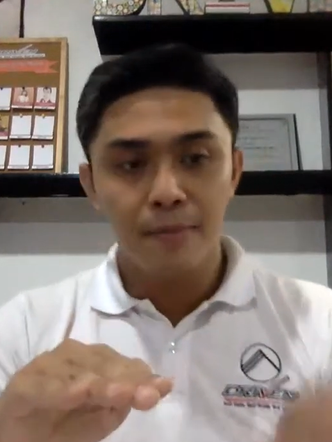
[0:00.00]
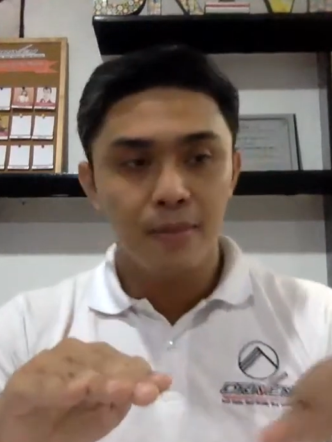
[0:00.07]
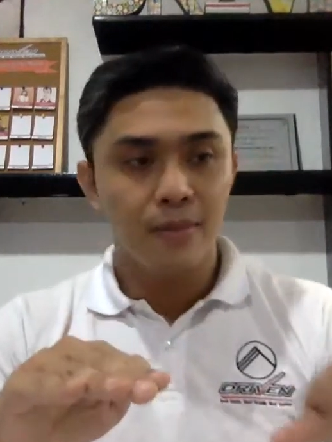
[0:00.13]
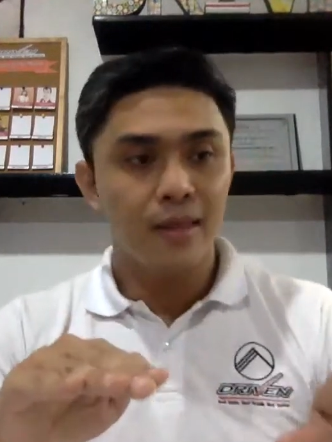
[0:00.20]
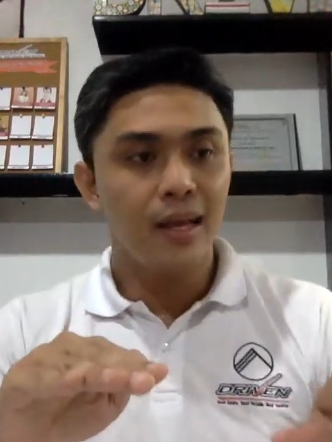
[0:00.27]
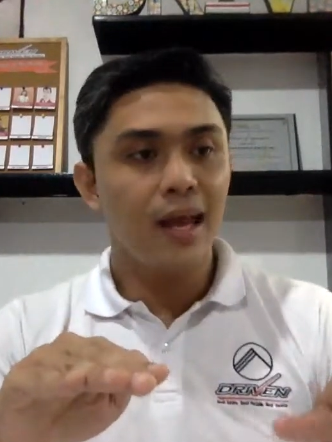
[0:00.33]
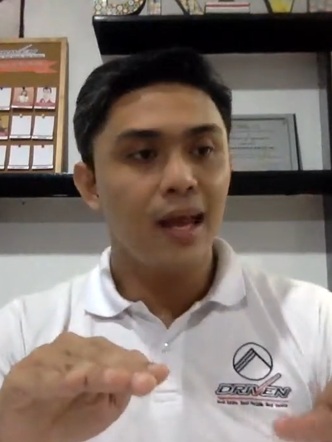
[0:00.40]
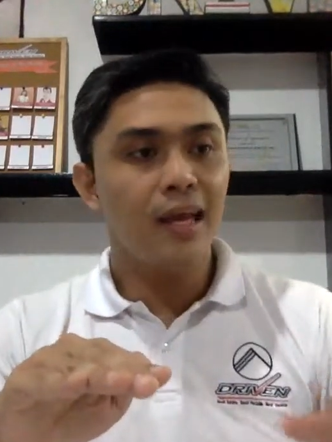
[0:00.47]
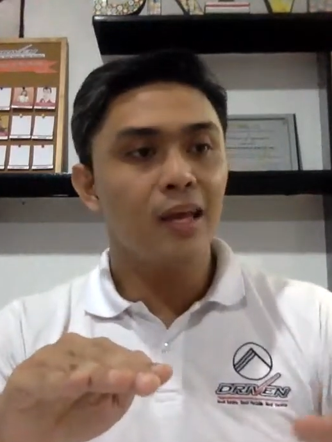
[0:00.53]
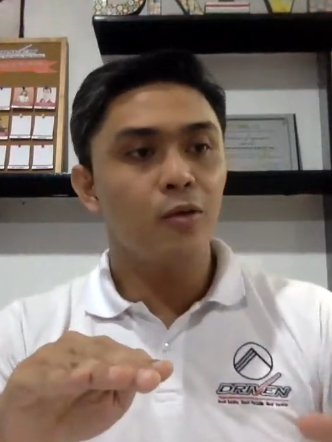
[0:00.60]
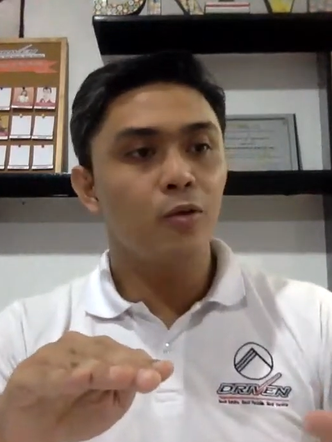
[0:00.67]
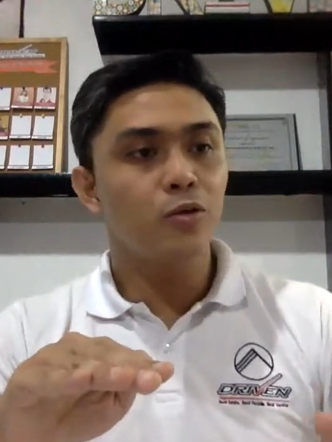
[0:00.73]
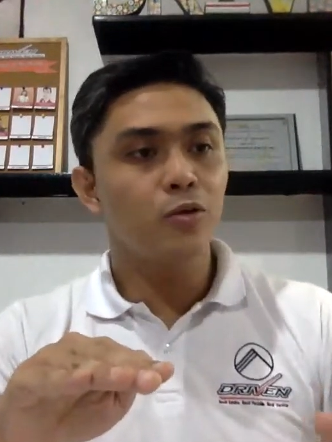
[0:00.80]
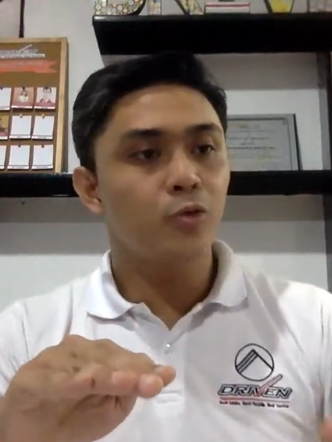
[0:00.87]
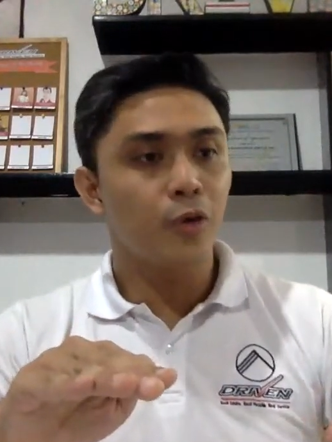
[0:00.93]
then I can
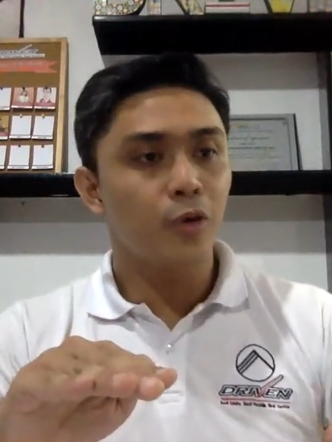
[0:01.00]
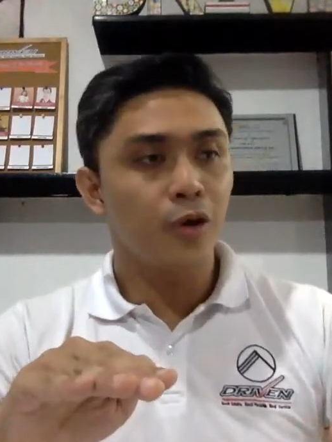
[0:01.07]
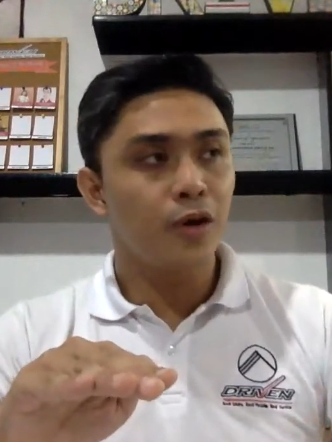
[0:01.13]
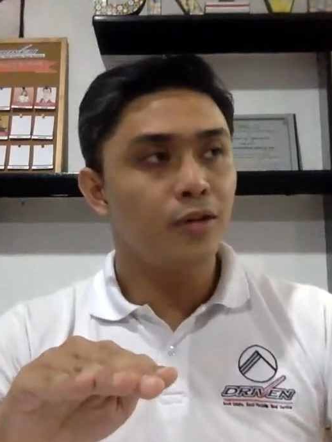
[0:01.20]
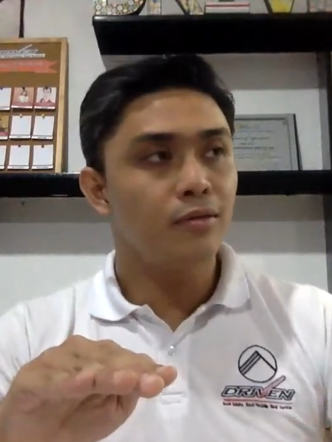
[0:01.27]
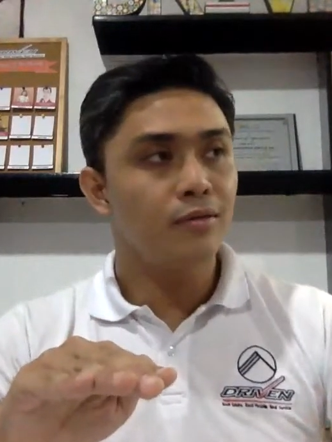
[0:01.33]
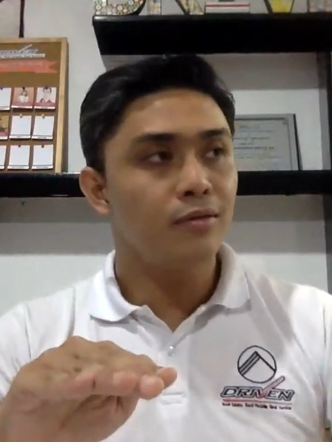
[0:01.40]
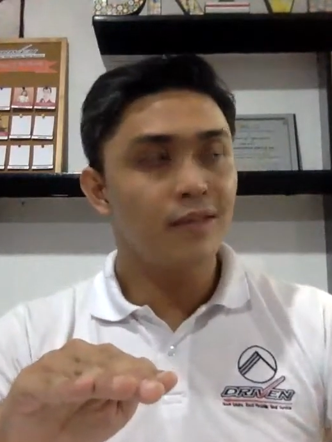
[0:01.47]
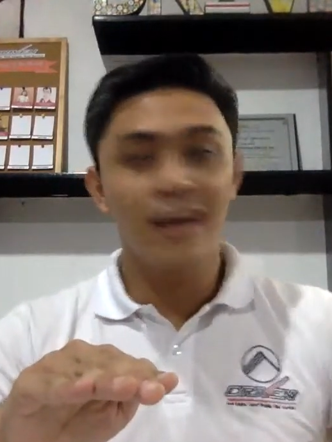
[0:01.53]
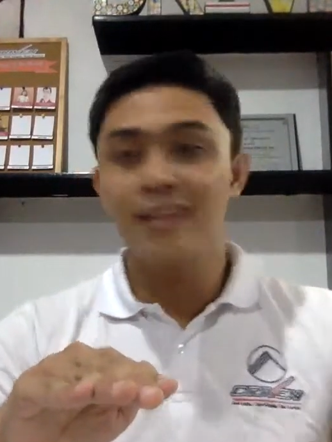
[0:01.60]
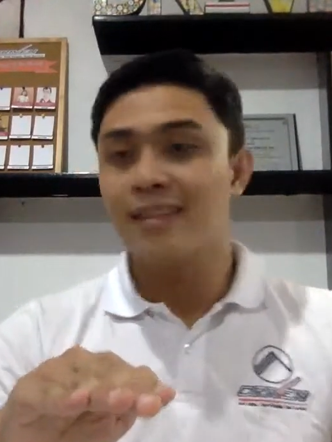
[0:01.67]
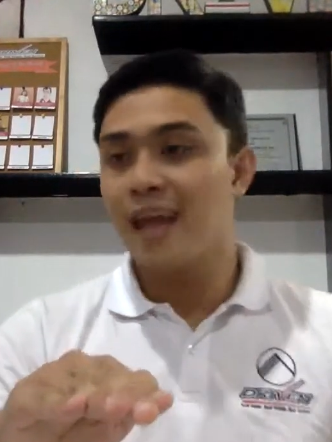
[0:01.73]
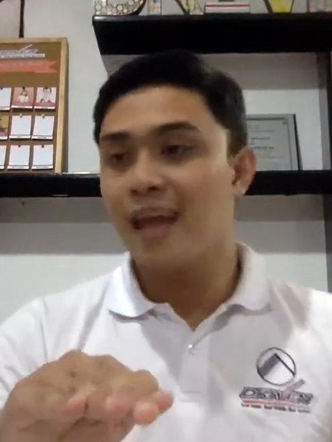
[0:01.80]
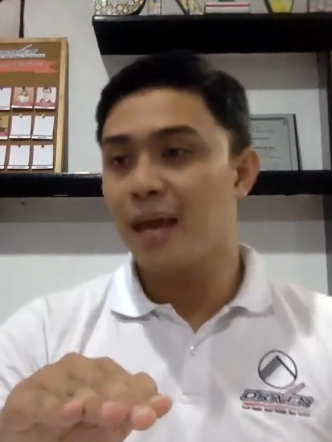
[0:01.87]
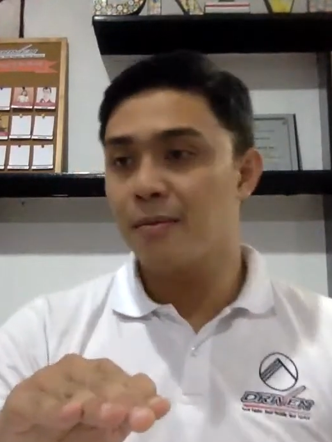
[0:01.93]
also earn
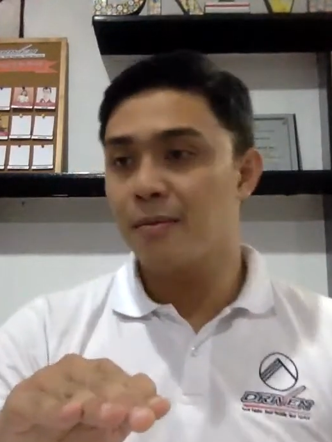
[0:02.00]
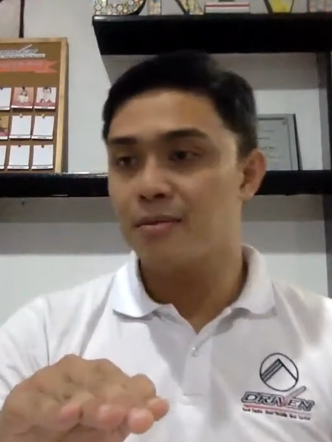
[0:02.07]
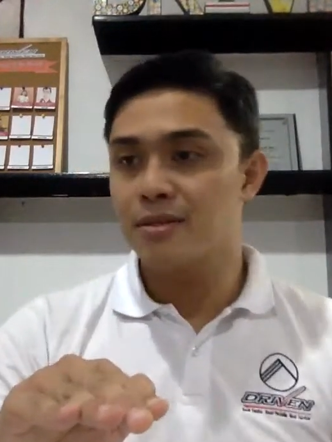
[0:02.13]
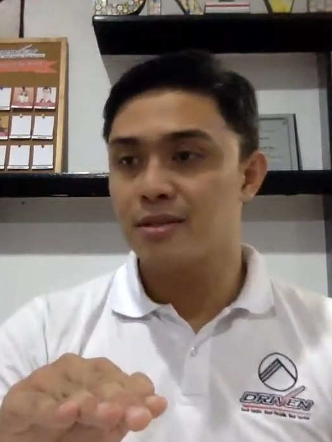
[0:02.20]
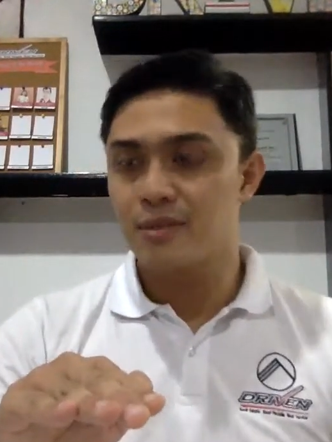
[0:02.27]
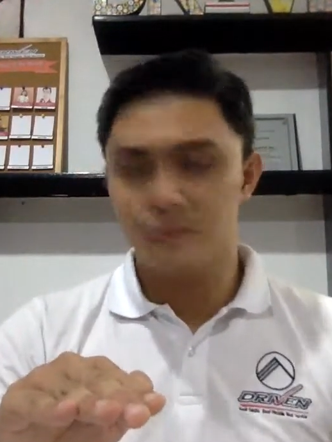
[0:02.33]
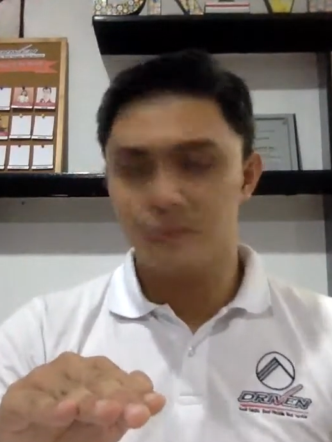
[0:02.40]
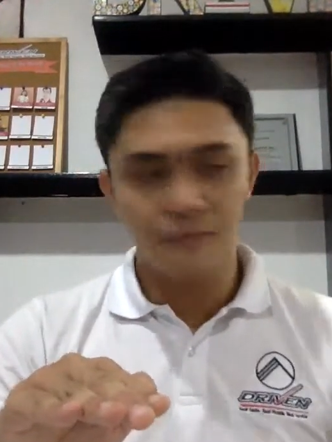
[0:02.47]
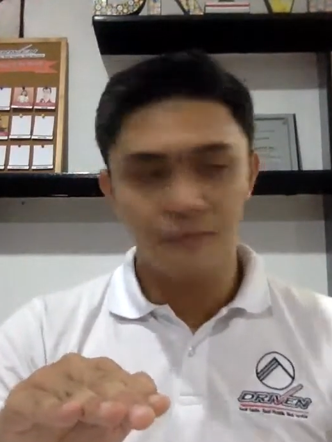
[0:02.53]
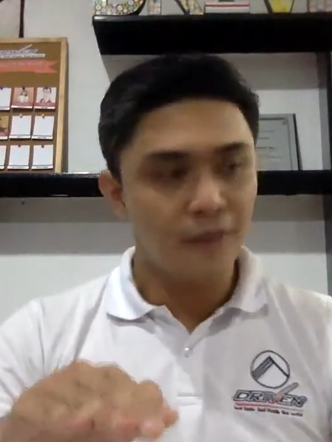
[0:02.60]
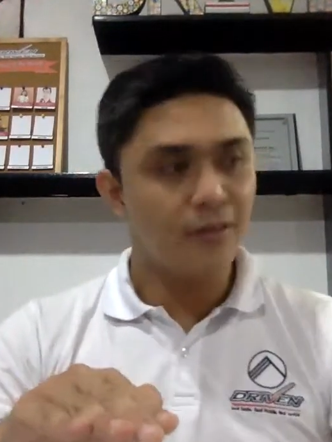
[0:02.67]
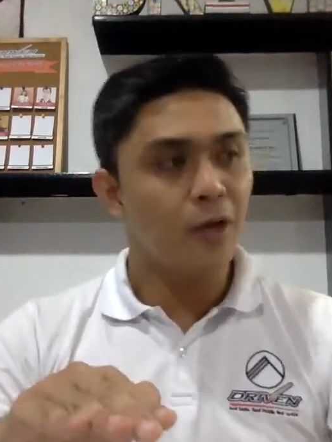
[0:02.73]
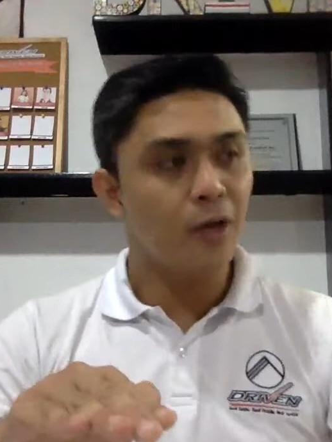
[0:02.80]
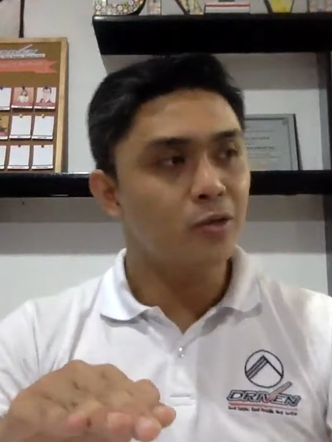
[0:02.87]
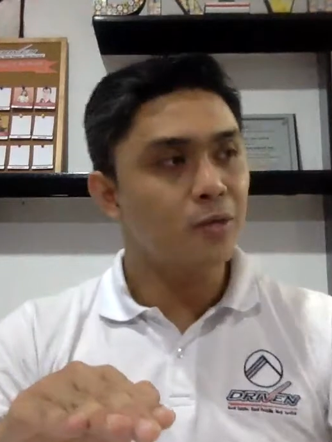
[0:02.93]
10 times.
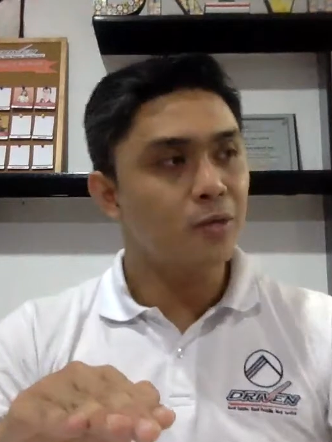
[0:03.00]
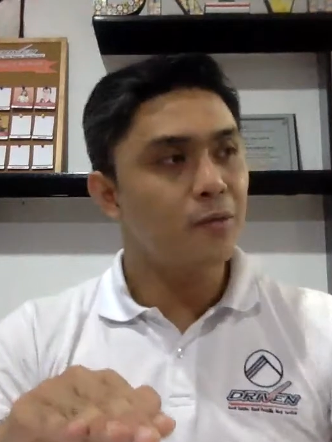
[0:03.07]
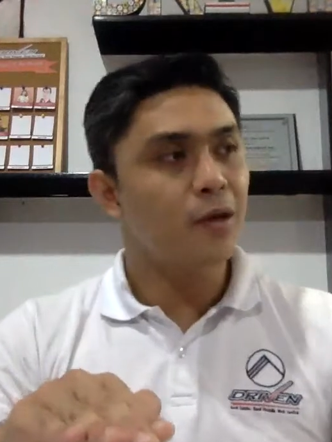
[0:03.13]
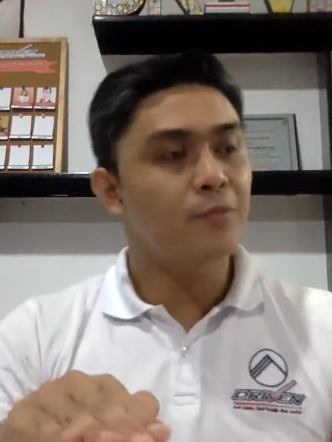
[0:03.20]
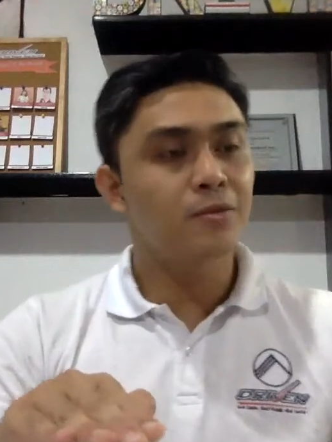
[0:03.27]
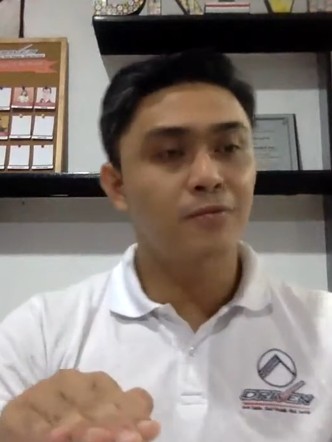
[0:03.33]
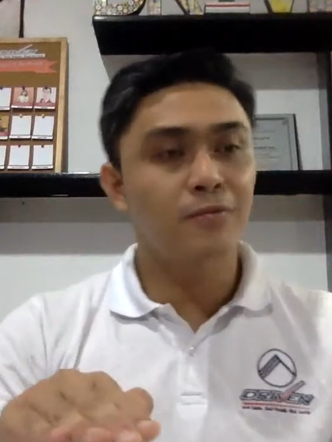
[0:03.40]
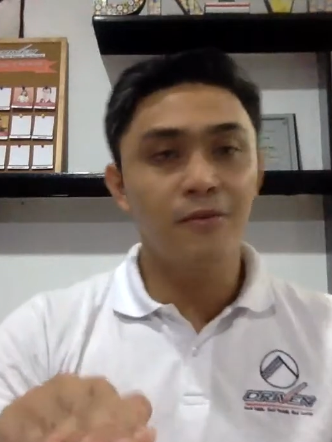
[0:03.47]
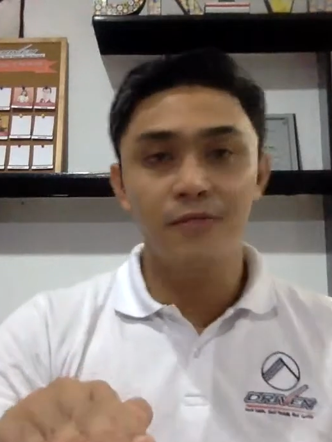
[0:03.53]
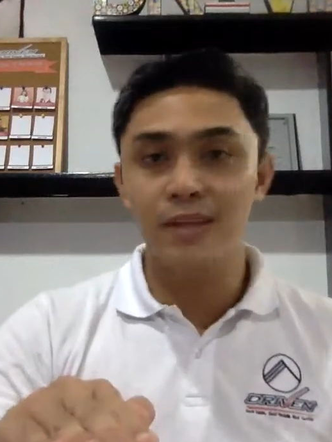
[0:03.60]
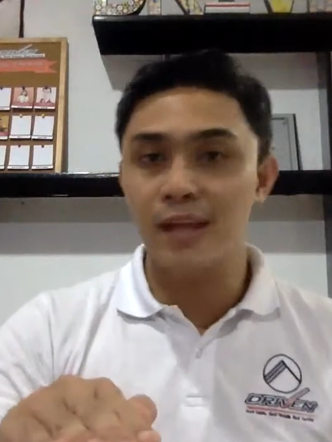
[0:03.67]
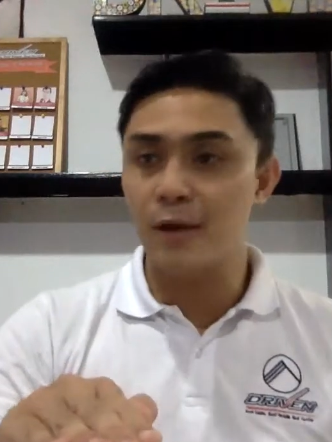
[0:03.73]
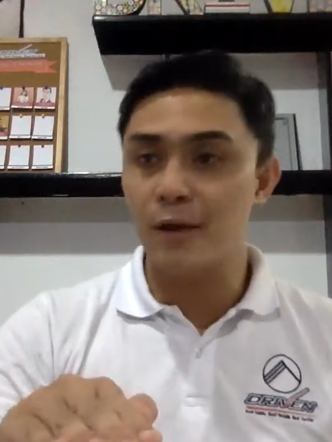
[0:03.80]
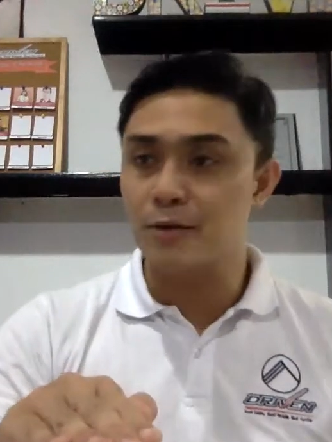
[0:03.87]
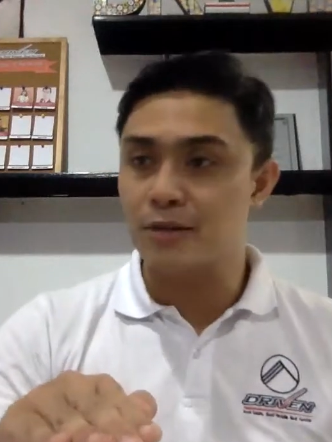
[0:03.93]
5,000 becomes
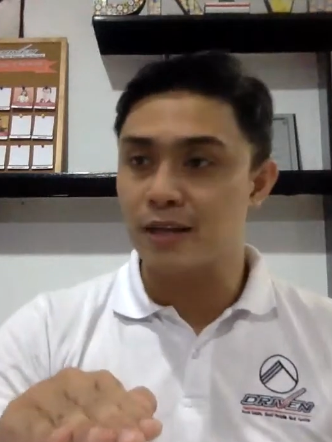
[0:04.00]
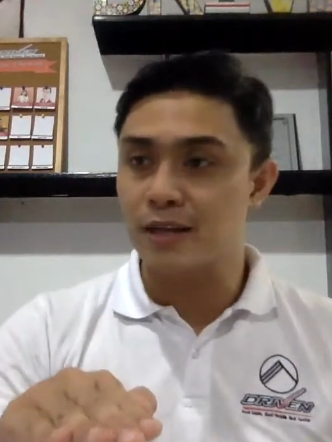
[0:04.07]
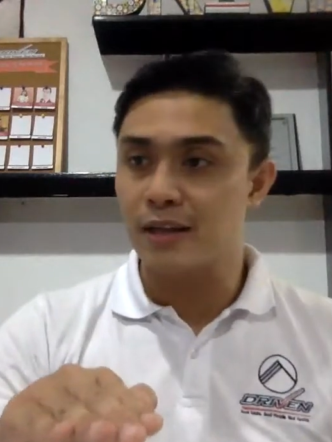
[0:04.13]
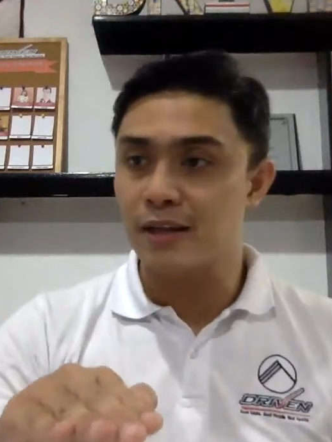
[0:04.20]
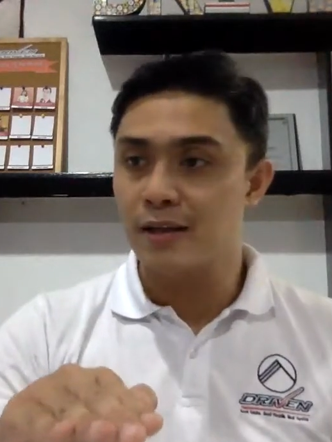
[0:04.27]
50,000.